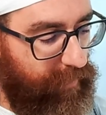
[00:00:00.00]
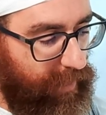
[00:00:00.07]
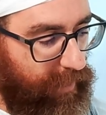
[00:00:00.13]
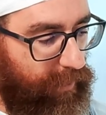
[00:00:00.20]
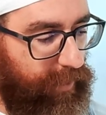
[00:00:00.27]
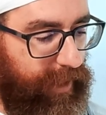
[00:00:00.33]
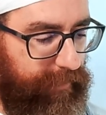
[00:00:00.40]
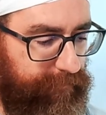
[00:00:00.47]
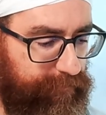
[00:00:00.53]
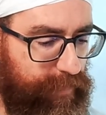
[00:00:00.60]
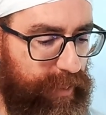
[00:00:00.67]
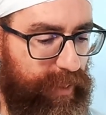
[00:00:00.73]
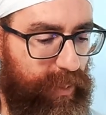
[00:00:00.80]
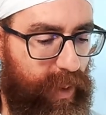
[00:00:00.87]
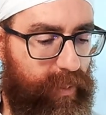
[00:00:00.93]
Okay,
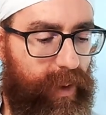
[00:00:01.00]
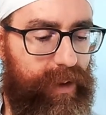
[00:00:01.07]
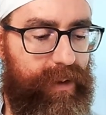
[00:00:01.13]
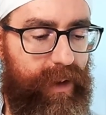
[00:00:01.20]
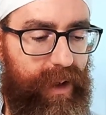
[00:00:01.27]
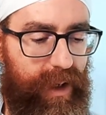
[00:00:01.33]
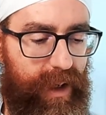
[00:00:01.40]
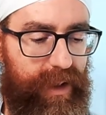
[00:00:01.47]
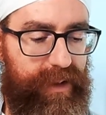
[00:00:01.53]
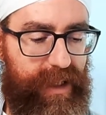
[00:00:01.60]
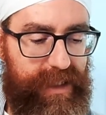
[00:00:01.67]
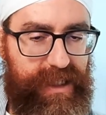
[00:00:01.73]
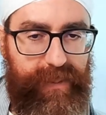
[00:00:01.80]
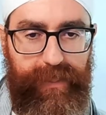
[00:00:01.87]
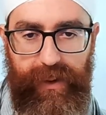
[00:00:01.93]
maybe we will
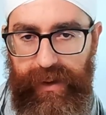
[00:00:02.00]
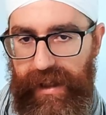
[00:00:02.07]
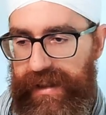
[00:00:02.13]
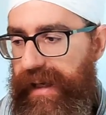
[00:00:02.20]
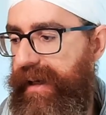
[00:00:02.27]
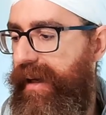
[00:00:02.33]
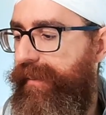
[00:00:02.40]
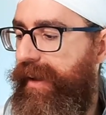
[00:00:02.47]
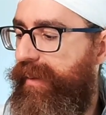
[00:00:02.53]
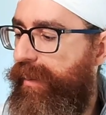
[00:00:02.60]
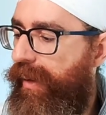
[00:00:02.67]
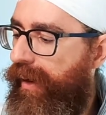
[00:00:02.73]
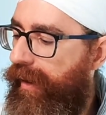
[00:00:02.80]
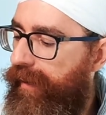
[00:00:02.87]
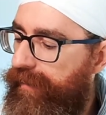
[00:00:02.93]
touch upon this a little bit
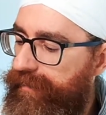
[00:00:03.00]
more